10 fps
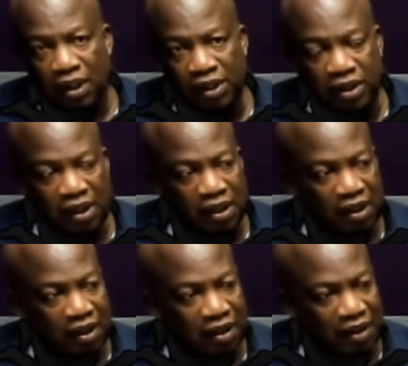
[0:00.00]

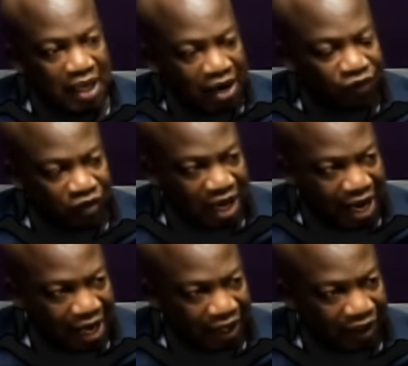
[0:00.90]
Until 9th
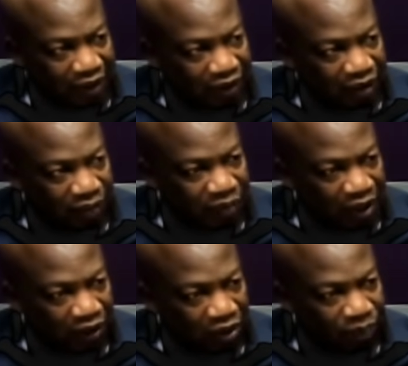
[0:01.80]
now,
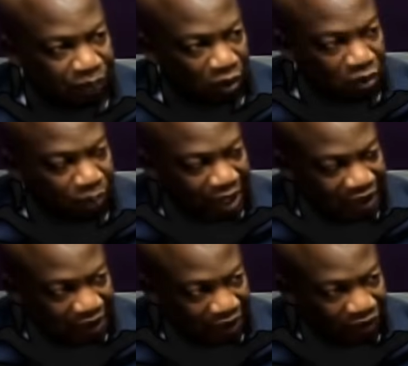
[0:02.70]

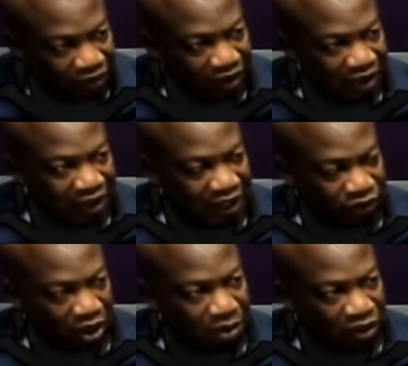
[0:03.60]
pass here,
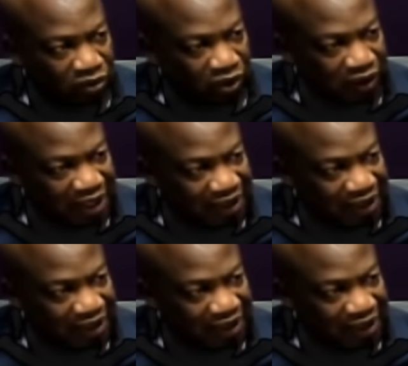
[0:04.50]
it will ban on the